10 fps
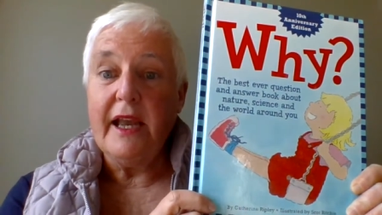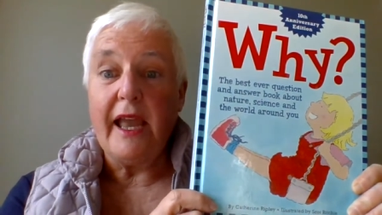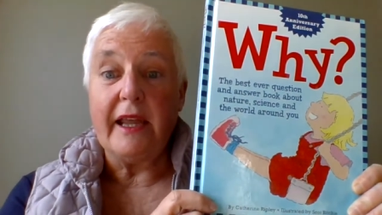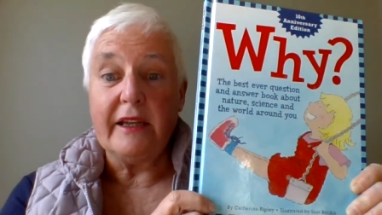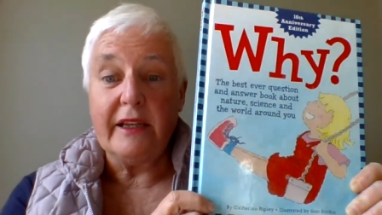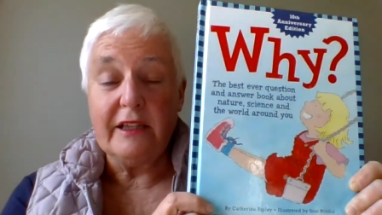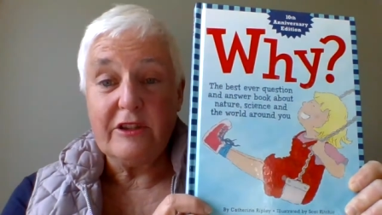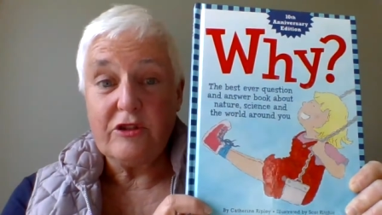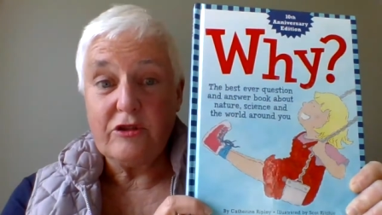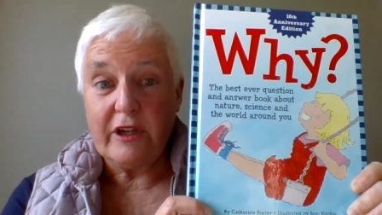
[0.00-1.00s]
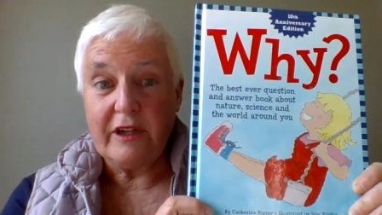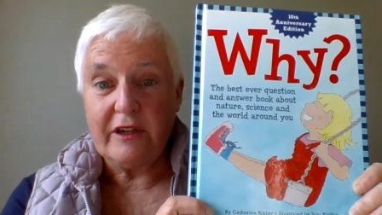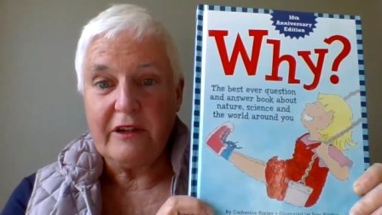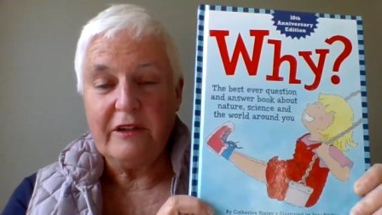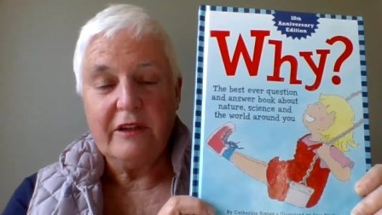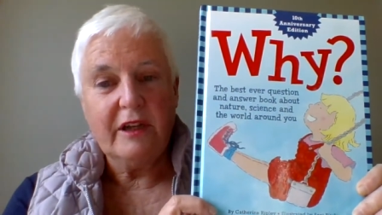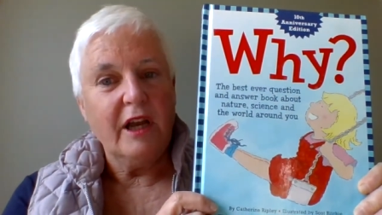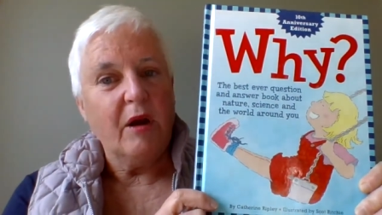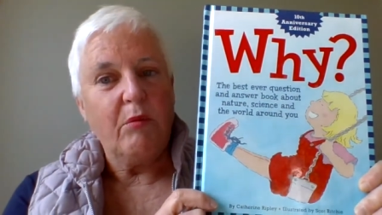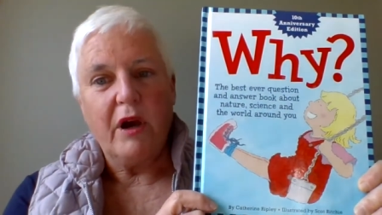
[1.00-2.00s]
and illustrated
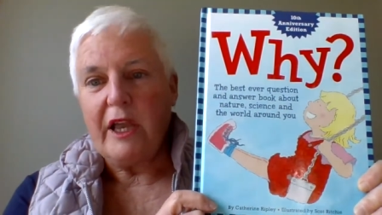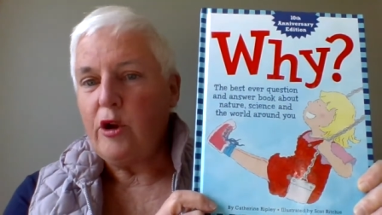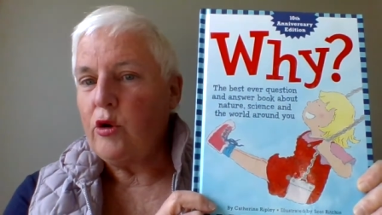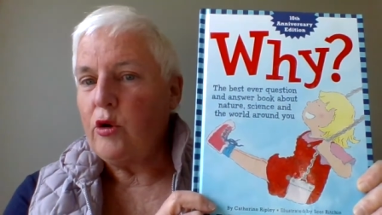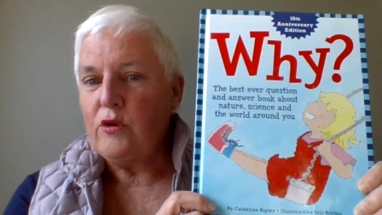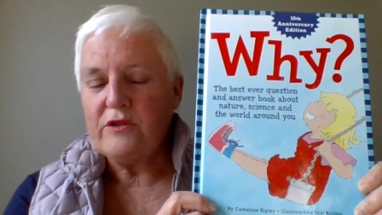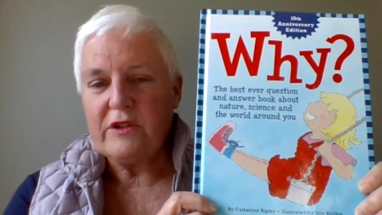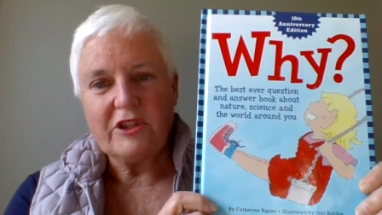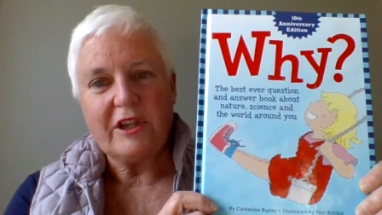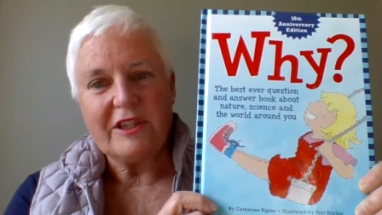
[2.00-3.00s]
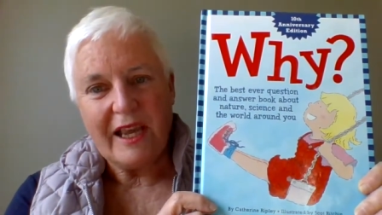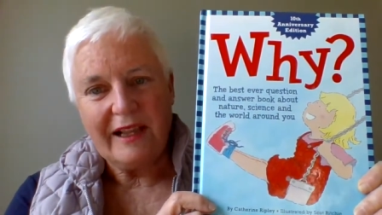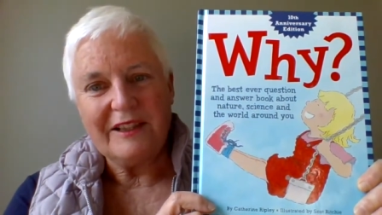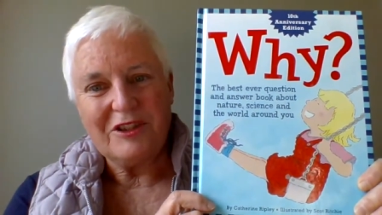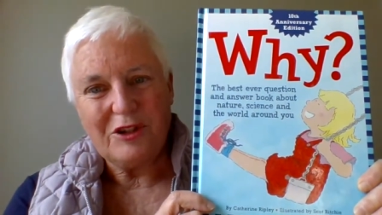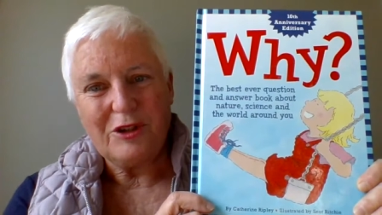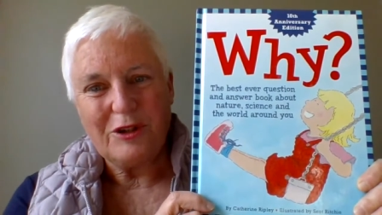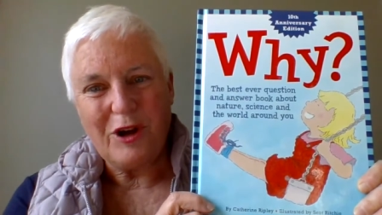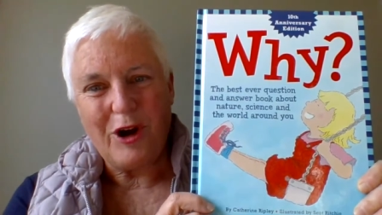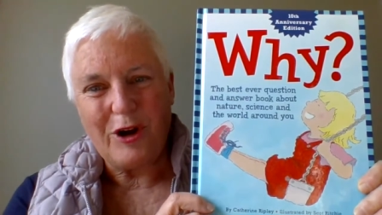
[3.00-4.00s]
by, oh, such a talented
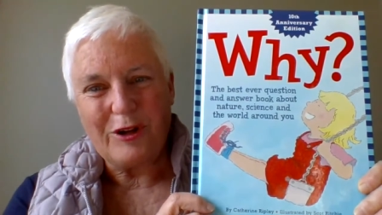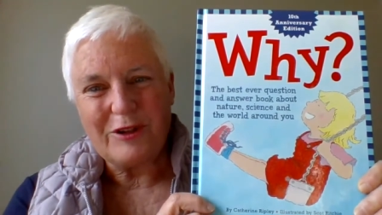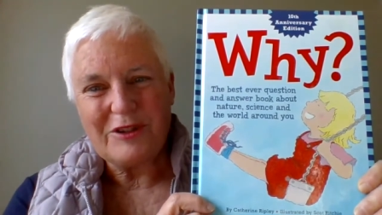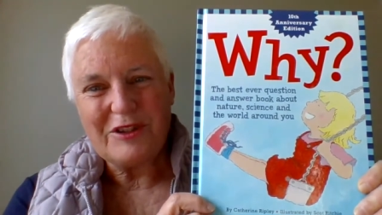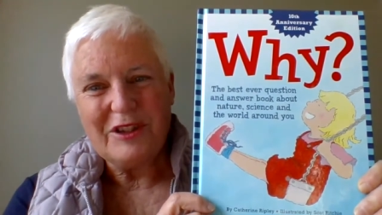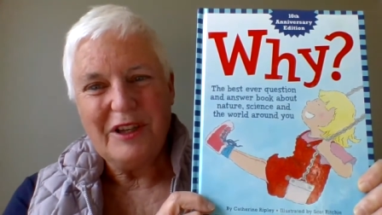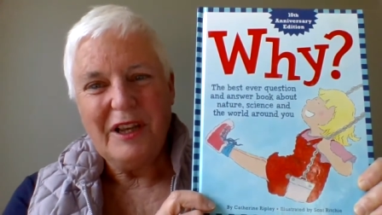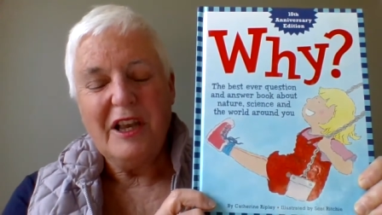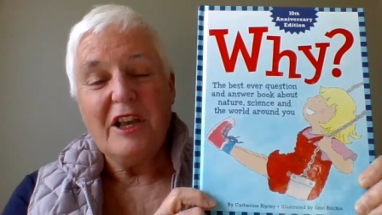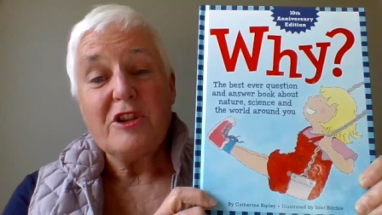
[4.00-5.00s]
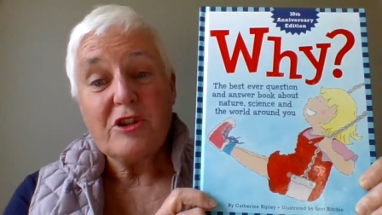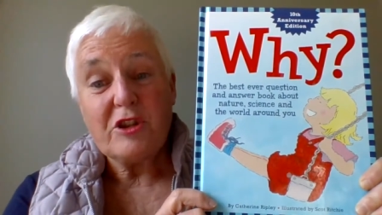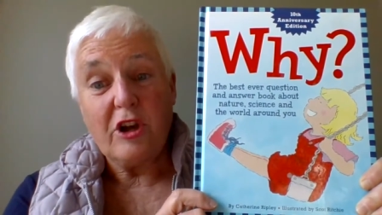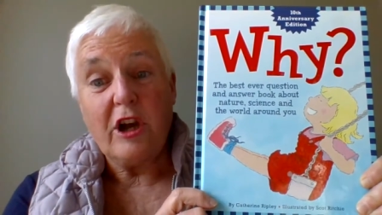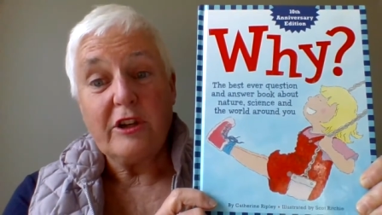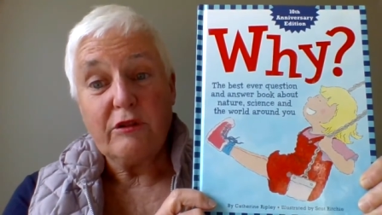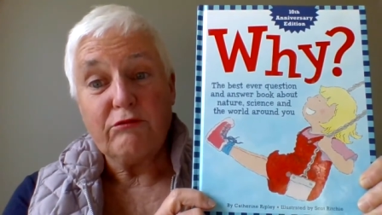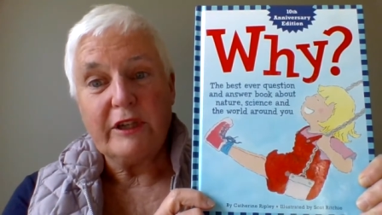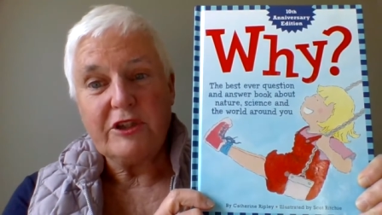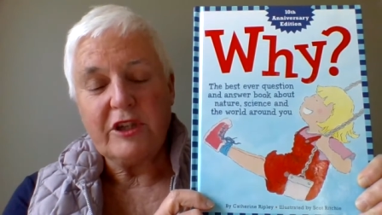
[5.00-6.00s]
artist, Scot
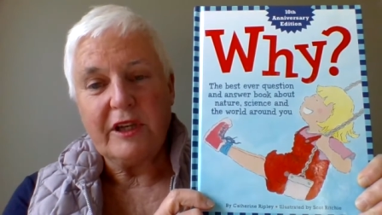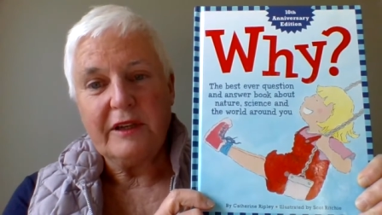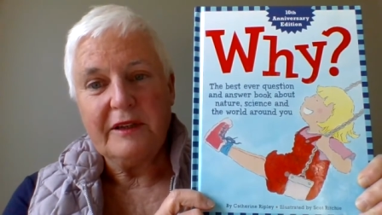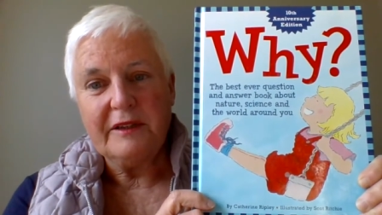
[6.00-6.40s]
Ritchie.